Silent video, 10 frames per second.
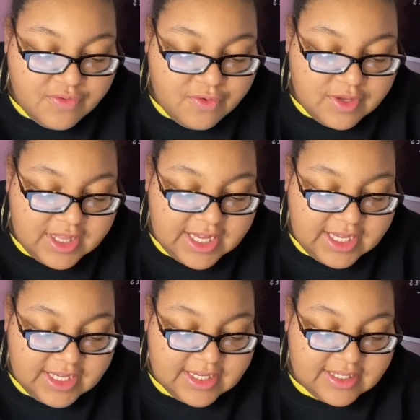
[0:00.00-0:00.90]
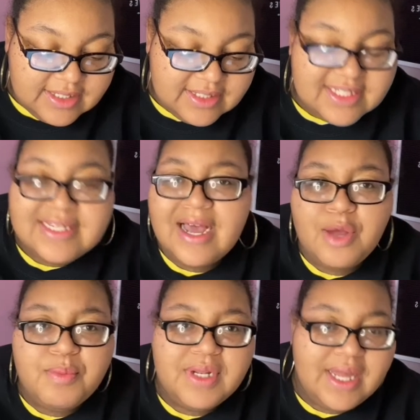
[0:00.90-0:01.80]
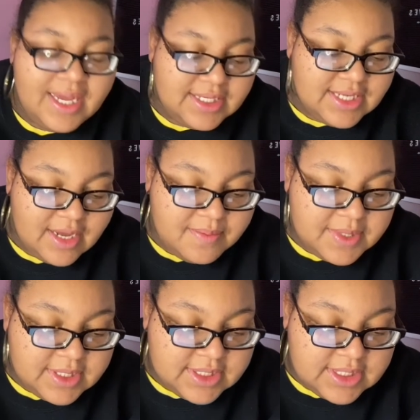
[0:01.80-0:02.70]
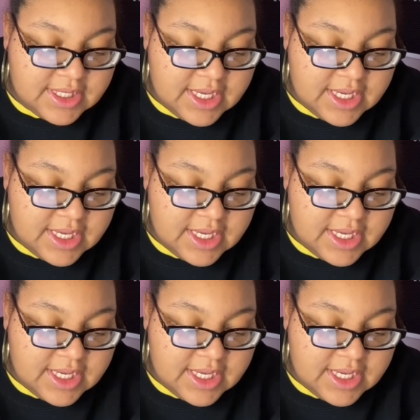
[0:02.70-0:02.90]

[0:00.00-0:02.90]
for like the top line topics.